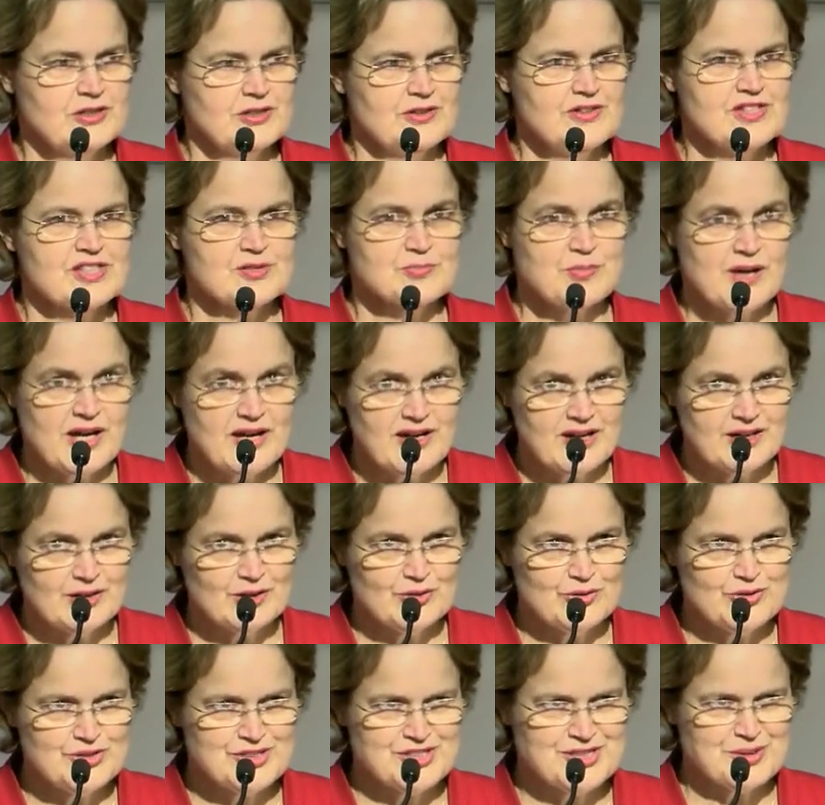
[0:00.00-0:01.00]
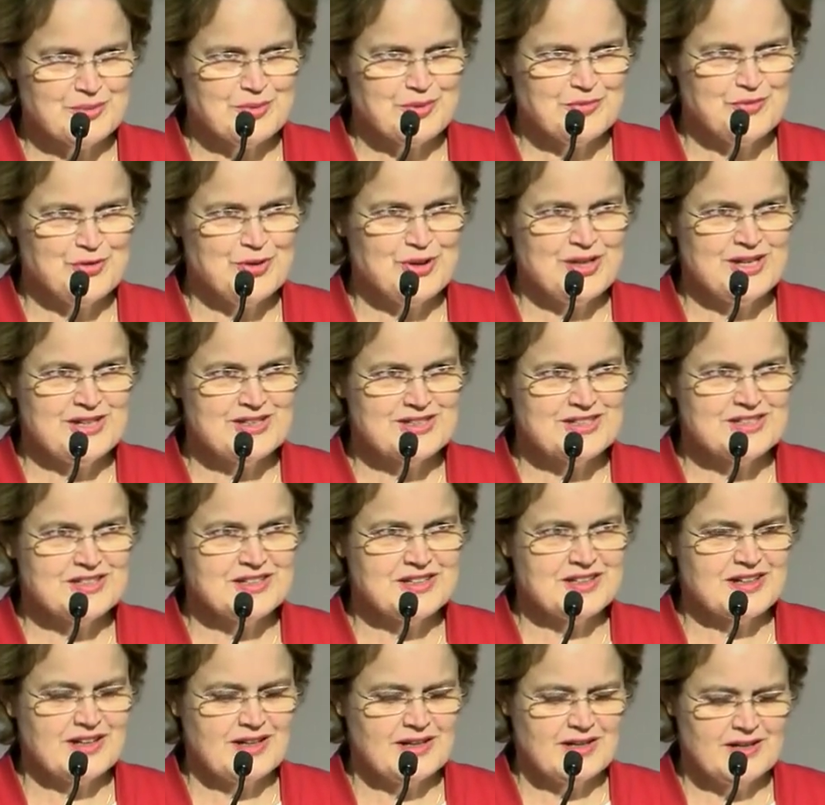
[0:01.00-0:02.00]
this may include some of you here
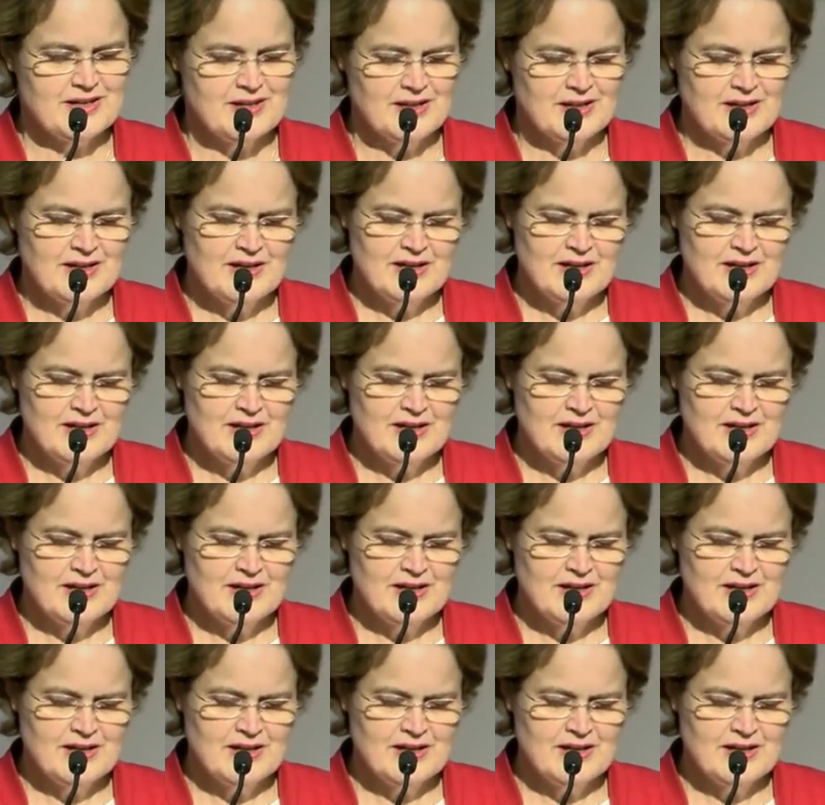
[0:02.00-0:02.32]
today,